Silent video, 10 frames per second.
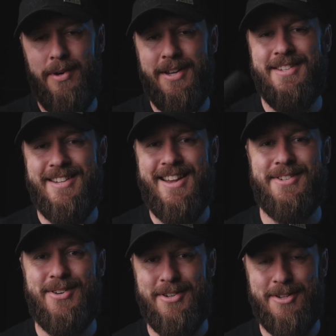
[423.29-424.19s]
It doesn't sound
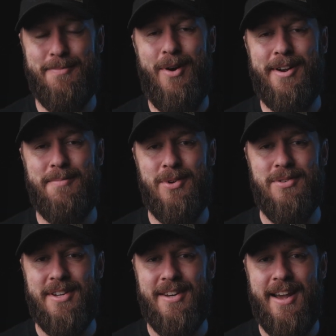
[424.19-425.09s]
as good as the mic I'm
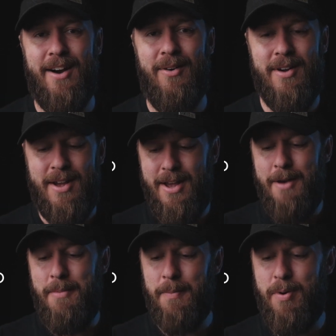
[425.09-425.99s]
using now.
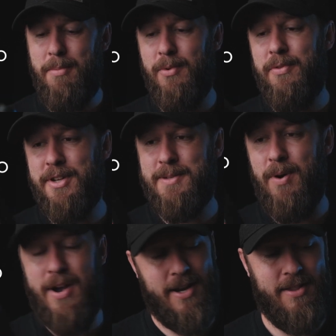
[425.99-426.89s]
But the problem with this
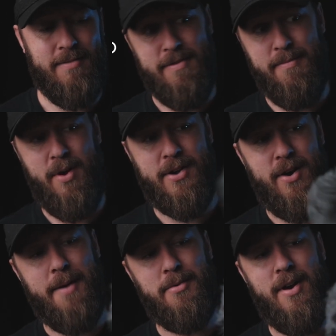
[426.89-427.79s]
mic and the mic
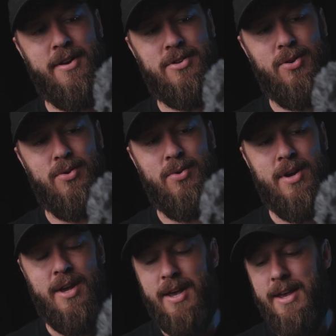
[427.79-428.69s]
I upgraded to
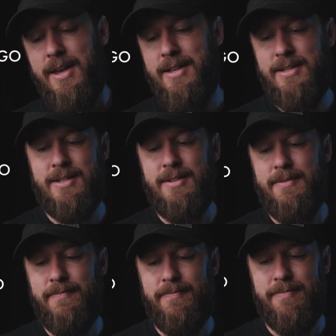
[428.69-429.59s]
is
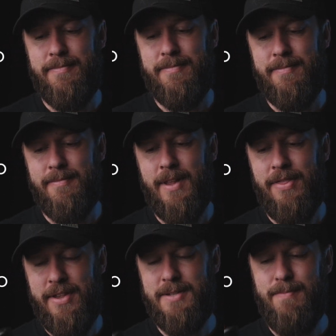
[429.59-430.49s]

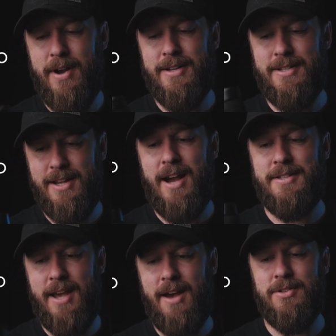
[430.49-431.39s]
this mic
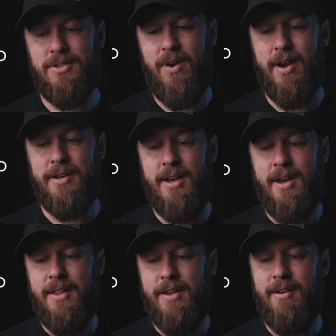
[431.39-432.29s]
sucks outside.
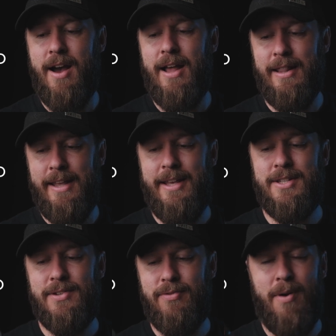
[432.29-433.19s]
There are
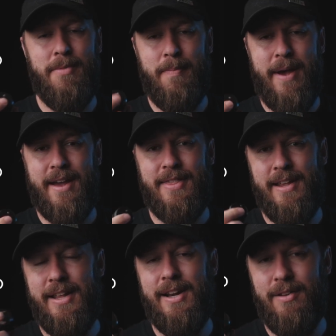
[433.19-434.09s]
leaks from the back
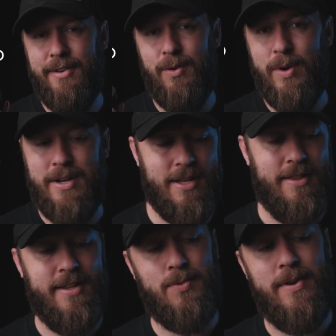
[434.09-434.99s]
that let a lot of wind
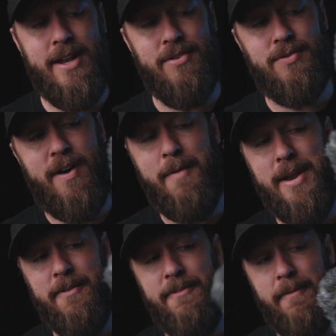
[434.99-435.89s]
in. This one here is far
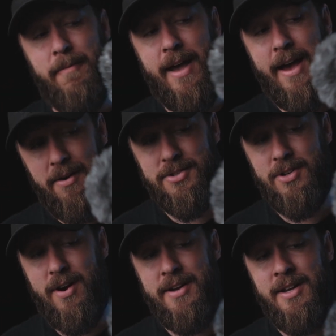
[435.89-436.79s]
better from
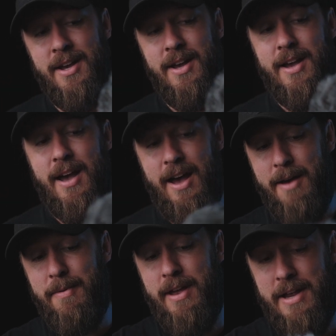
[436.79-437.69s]
outside.
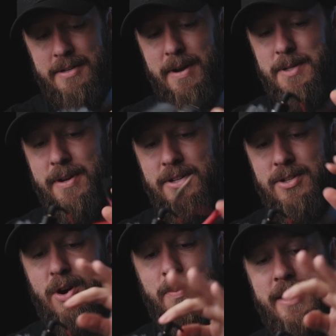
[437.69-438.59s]
It has a much better
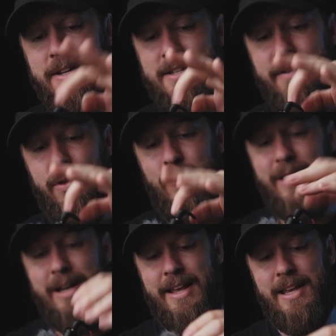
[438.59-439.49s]
sock, but it doesn't have the
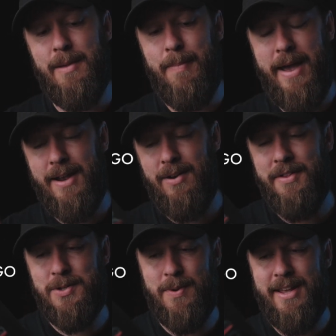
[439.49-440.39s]
wind leak at the back like
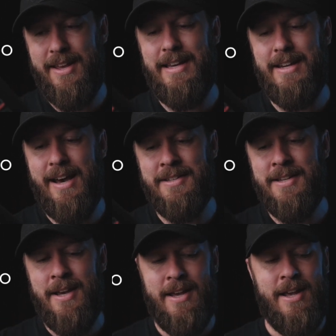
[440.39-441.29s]
this one here does.
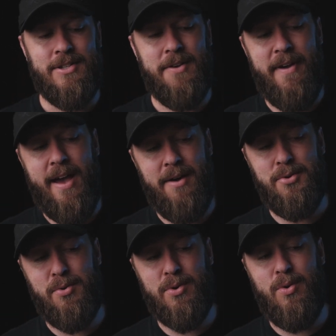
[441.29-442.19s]
So for
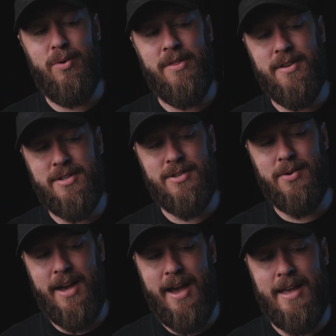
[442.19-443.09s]
outdoor recording, this is
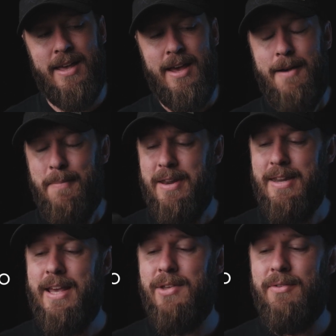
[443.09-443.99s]
okay, but
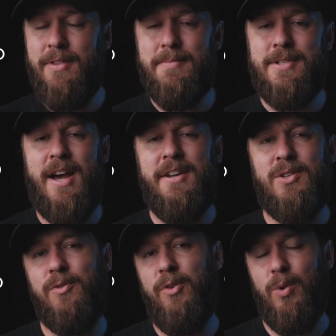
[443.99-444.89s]
neither of them sound
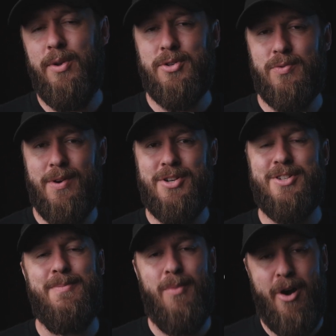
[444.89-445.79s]
as full and as rich
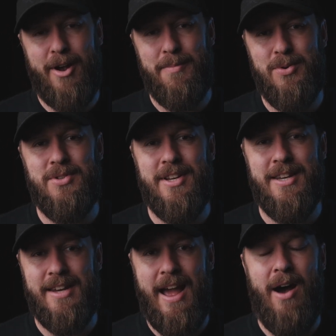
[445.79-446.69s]
as the mic I'm
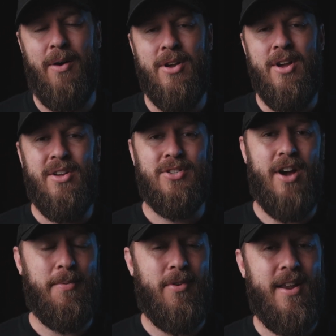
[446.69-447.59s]
using now. So
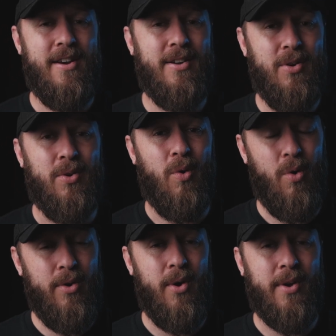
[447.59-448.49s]
upgrading in good
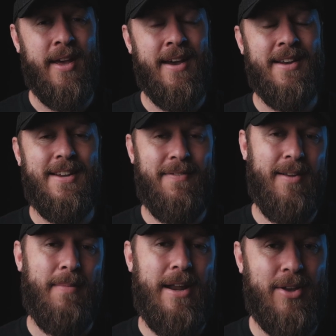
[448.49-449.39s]
audio gear
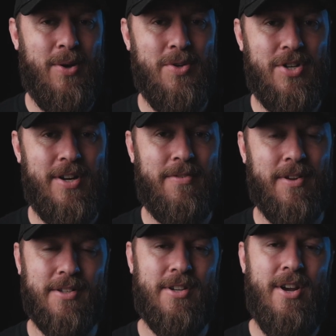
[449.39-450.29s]
definitely made a huge
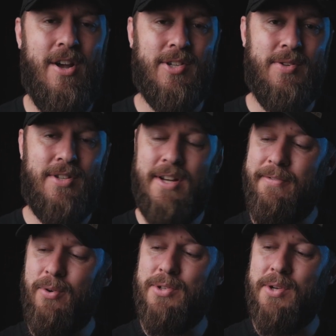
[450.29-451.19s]
difference. So instead
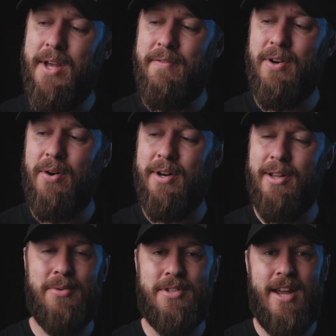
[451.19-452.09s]
of also having it on a
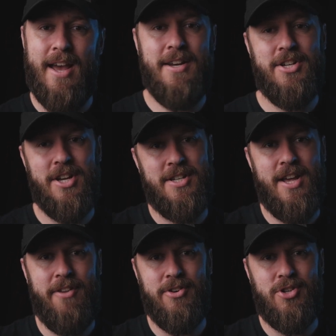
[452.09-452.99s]
little stand just
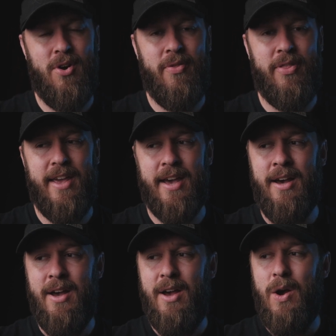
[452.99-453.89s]
out of the shot there,
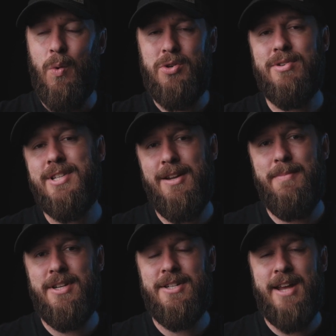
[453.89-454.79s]
which was
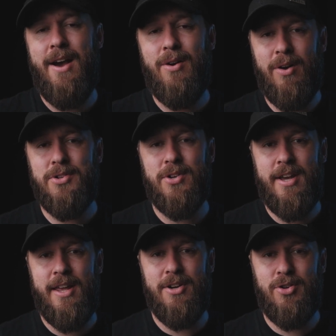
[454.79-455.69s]
limited to how close I
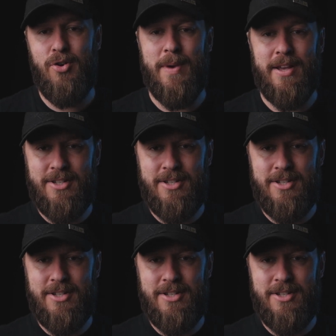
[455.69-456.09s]
could get it to me.